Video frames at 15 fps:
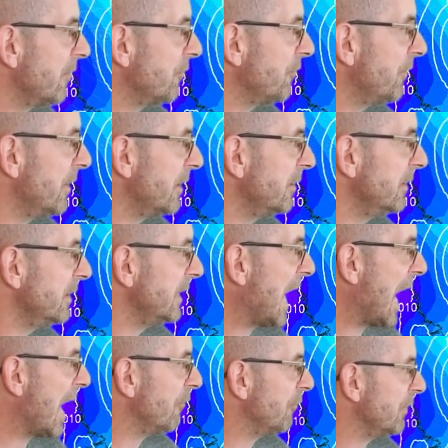finally,
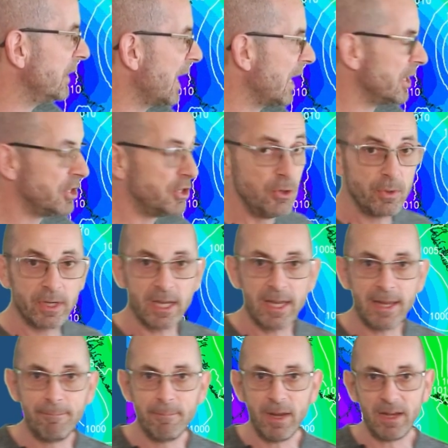the
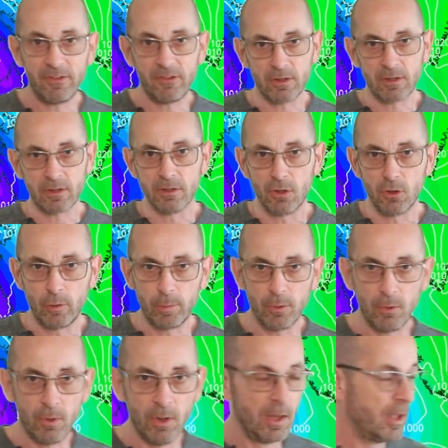UK Met
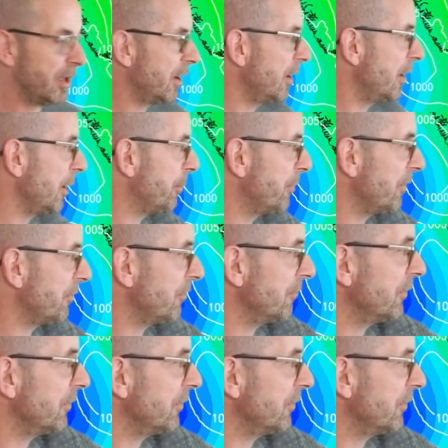Global, high pressure at